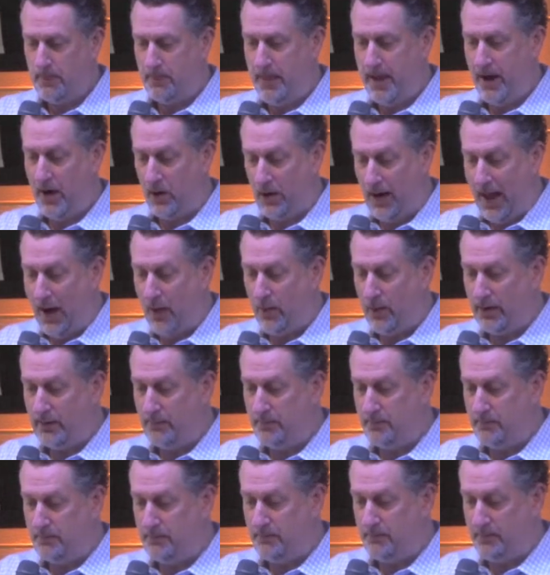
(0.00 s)
They are allowing
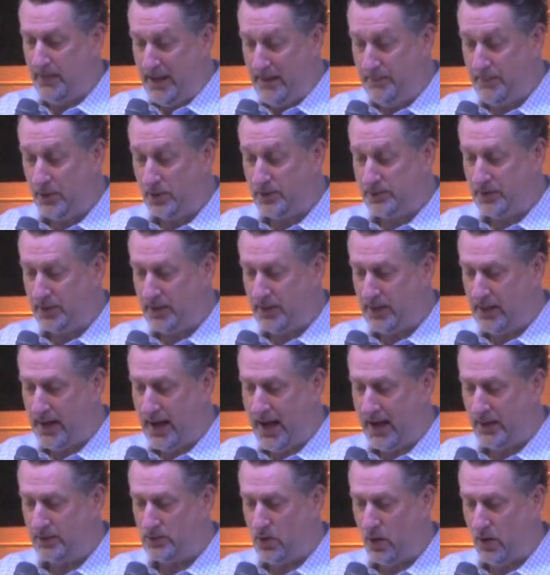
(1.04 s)
people to
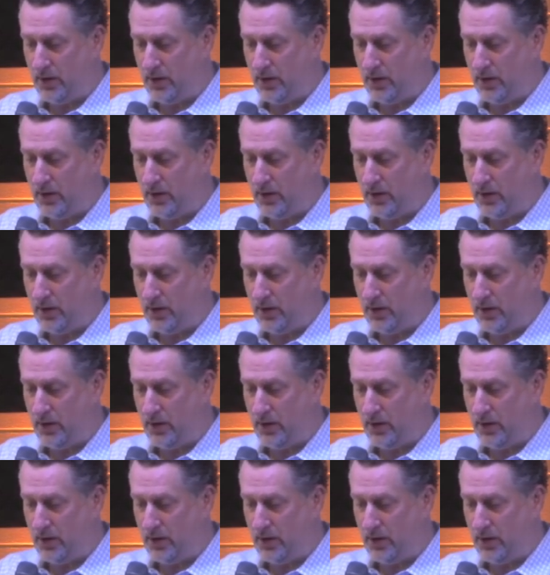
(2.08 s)
connect